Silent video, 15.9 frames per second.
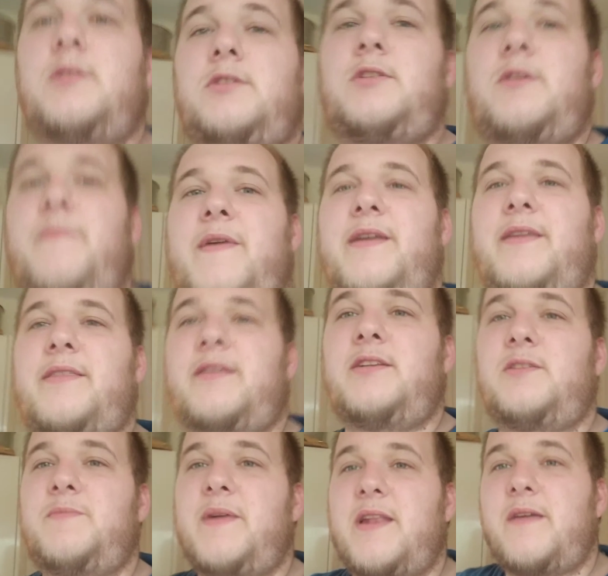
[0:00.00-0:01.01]
to make
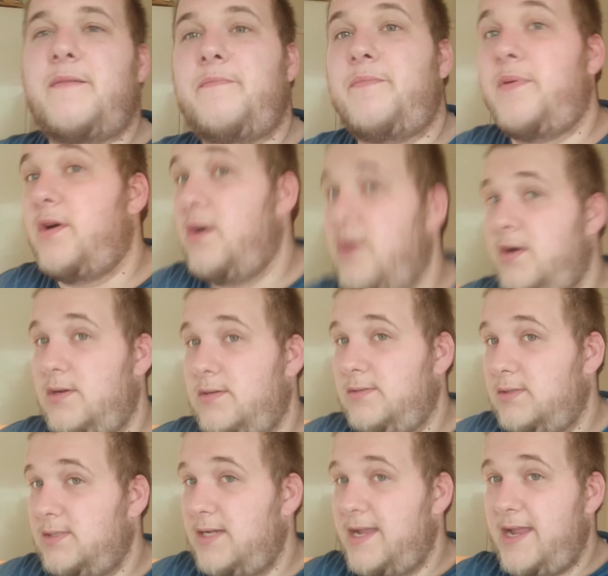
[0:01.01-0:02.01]
things better, but
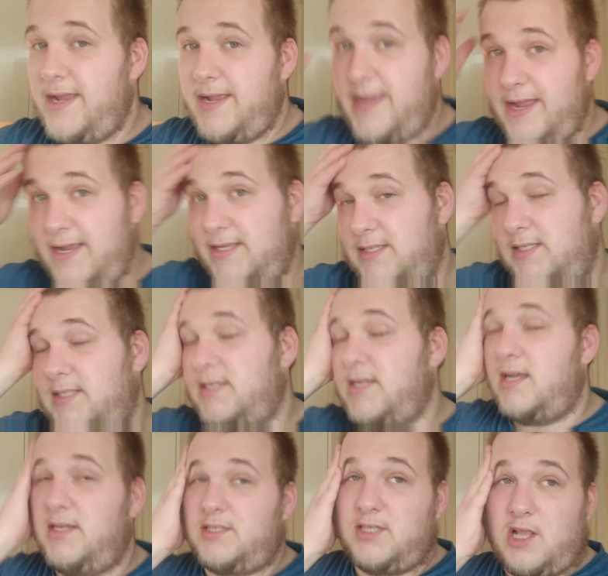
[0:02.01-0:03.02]
it is
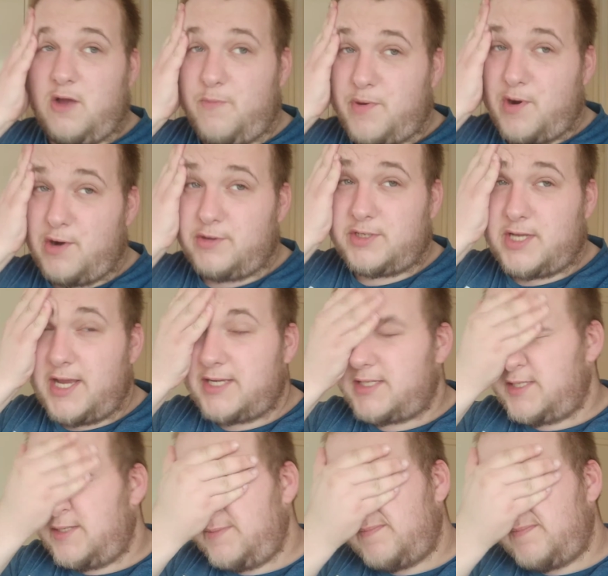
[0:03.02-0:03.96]
a slow process.